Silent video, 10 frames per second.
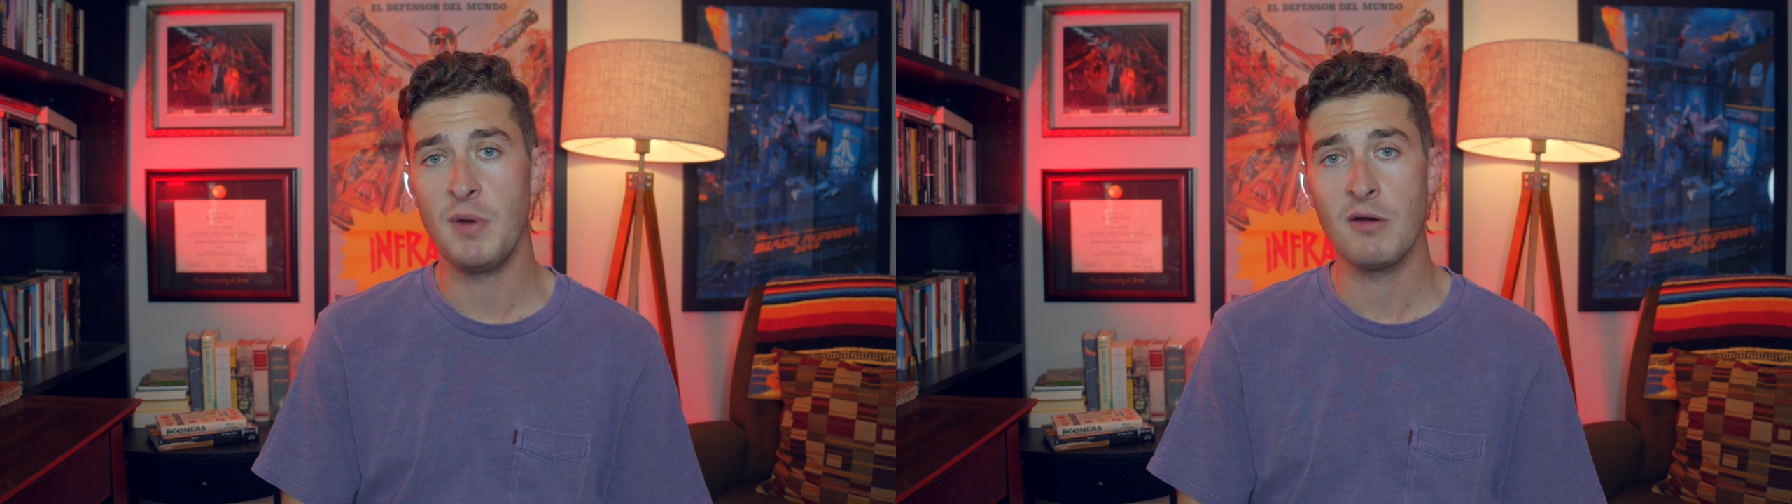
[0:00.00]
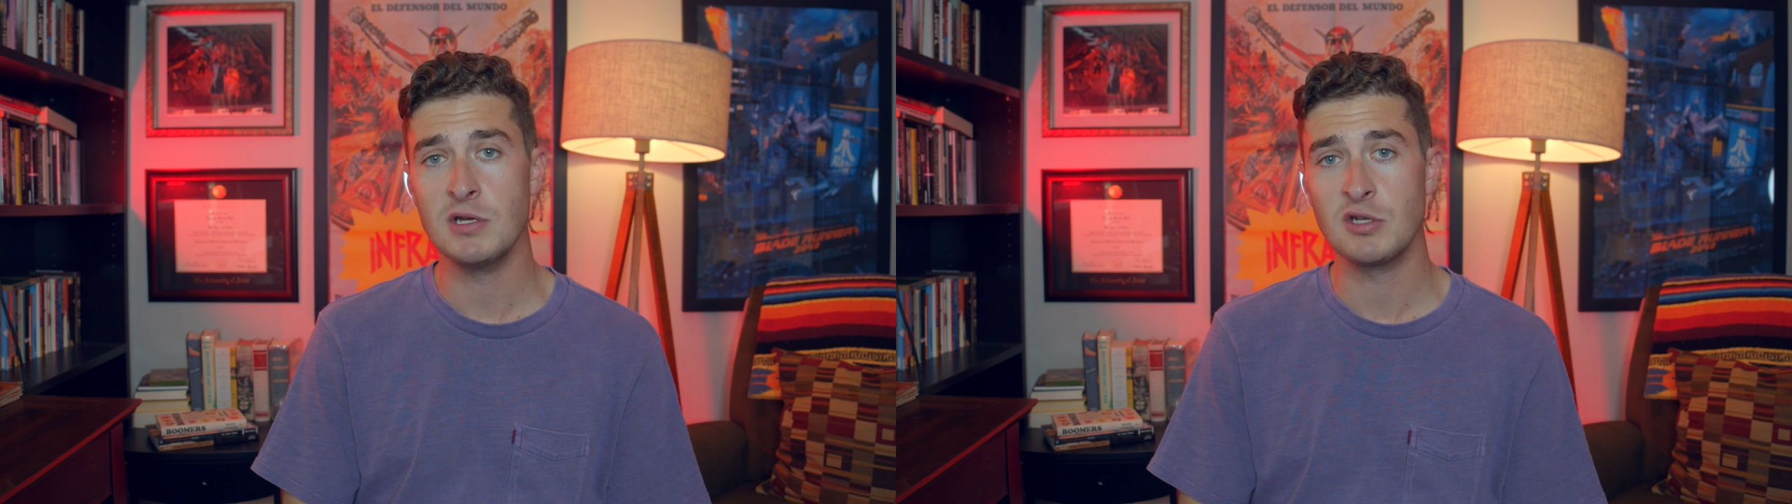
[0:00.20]

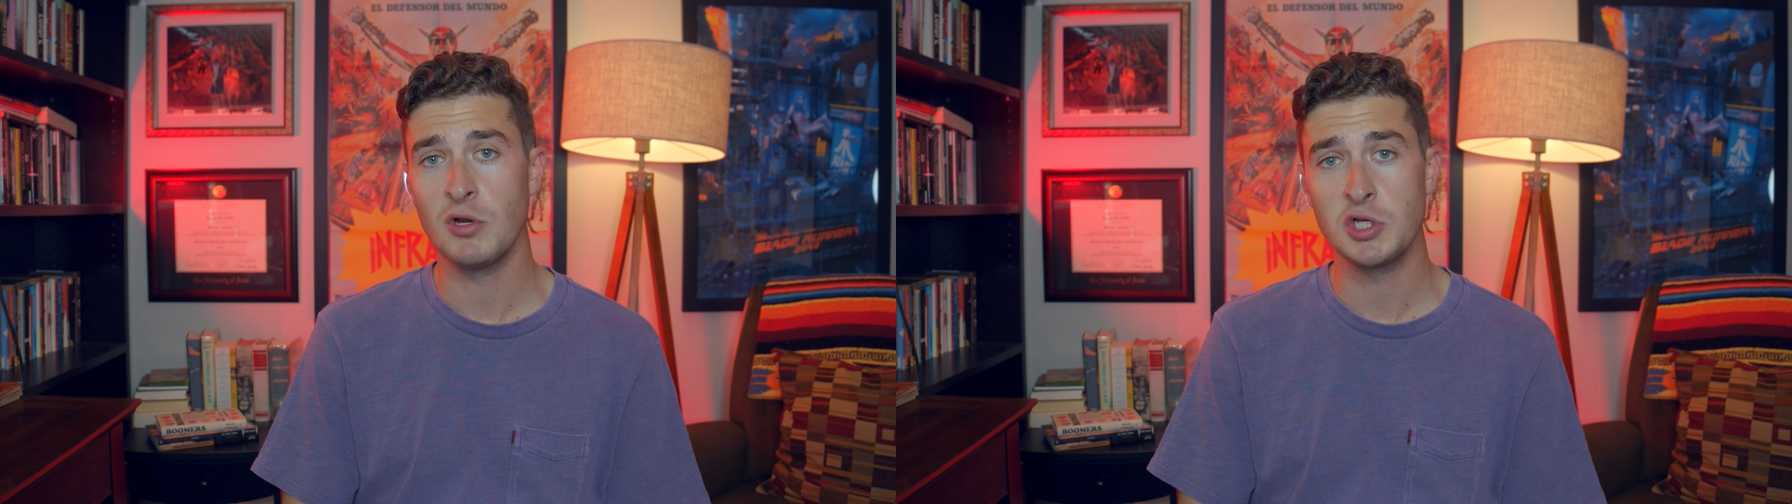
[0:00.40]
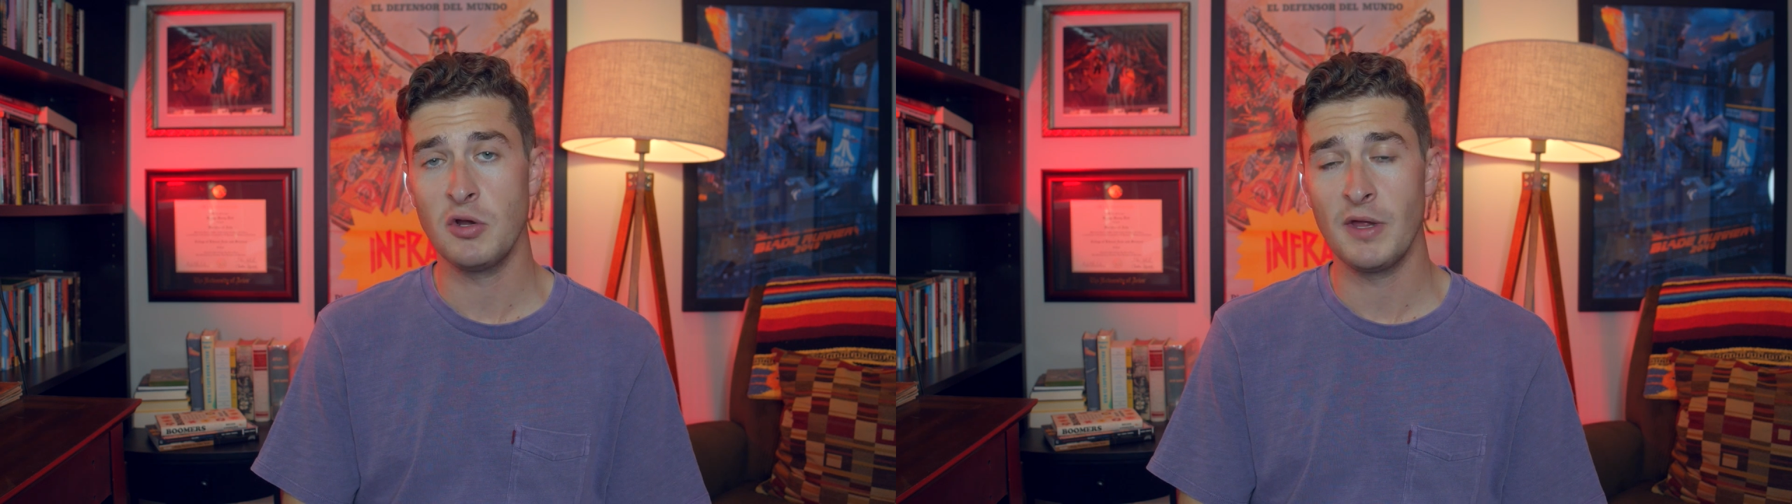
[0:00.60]
Barry's
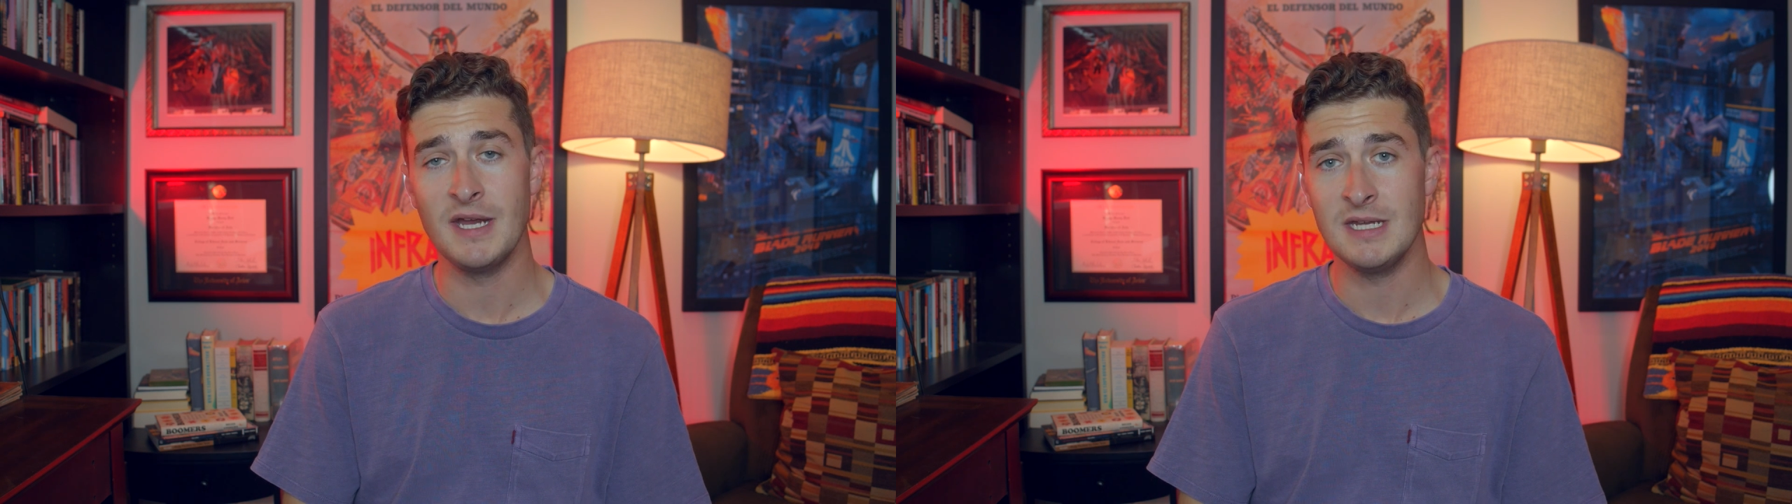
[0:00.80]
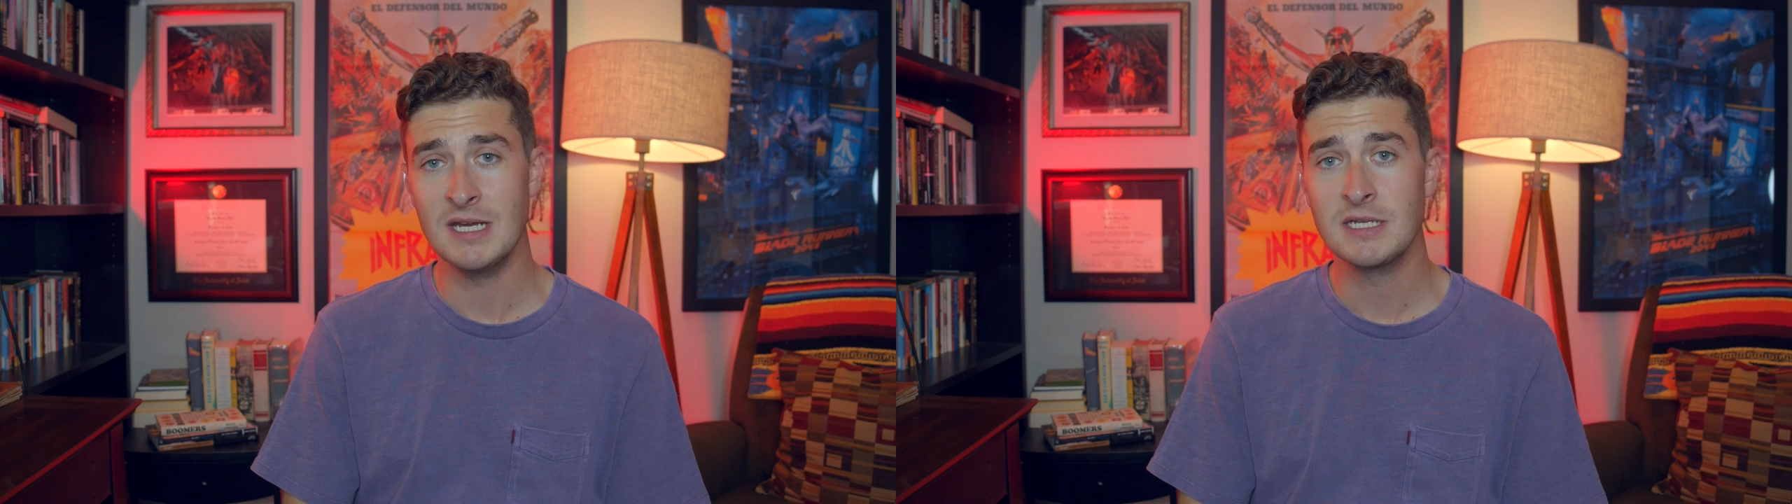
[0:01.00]
original
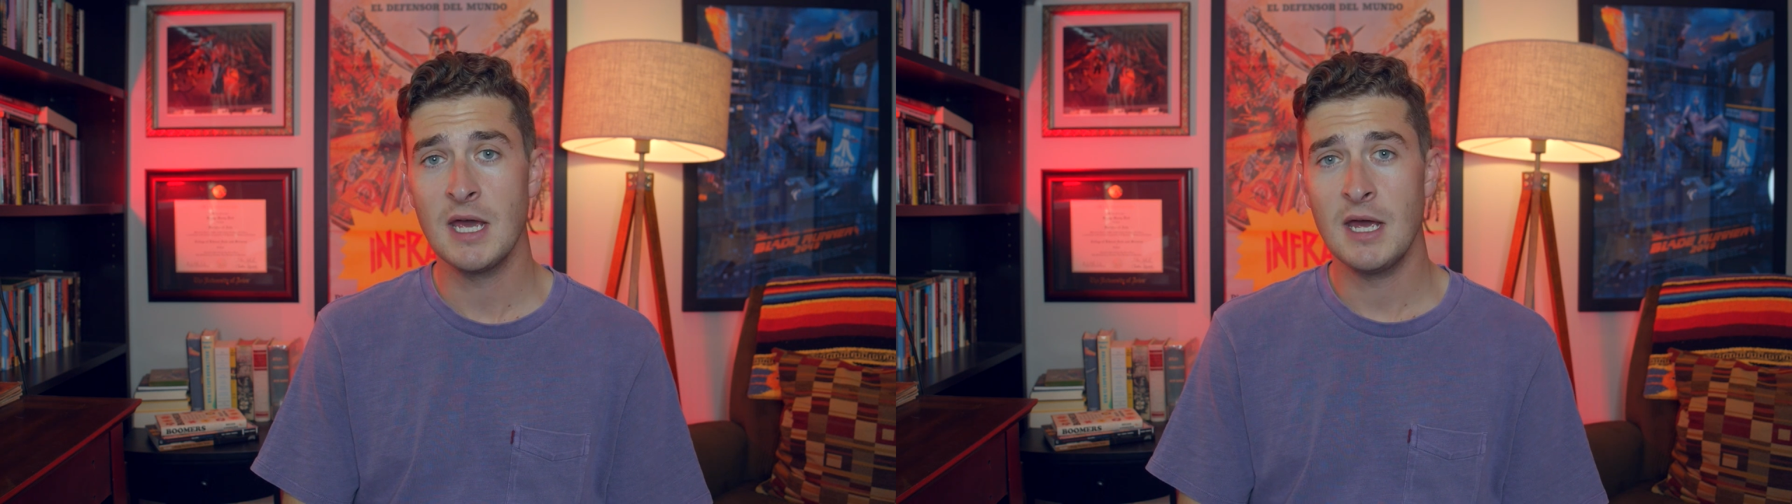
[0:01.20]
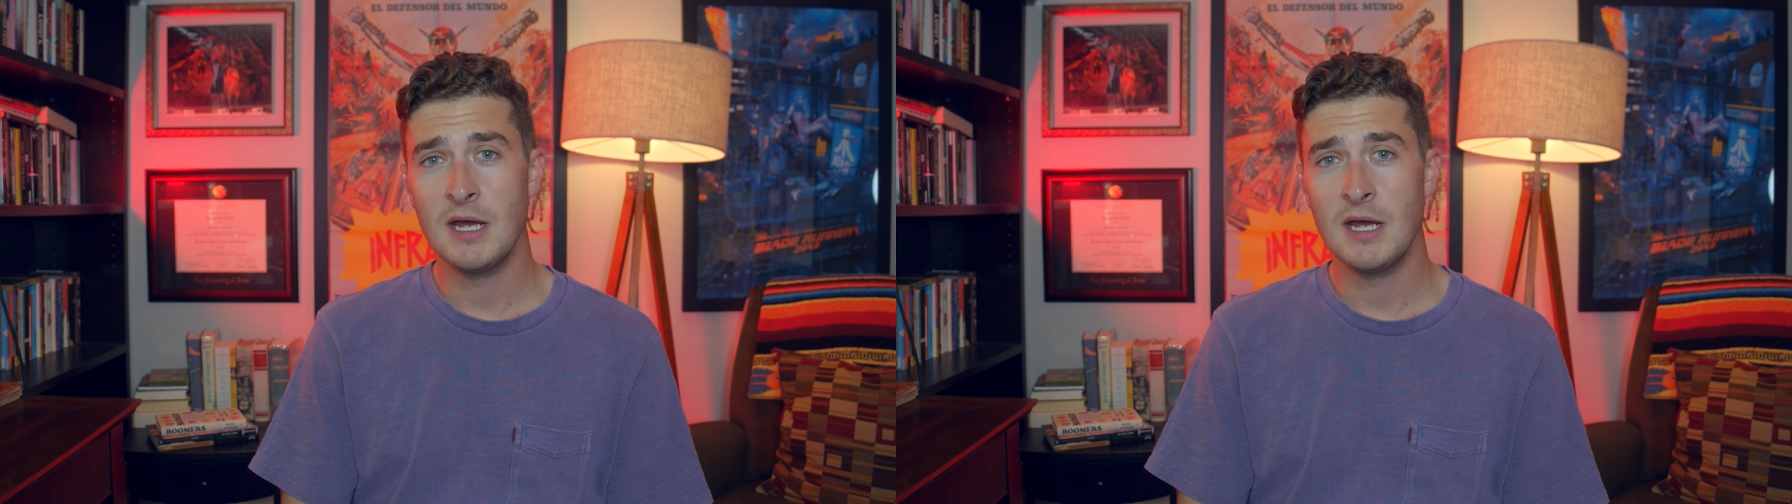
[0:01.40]
ideas,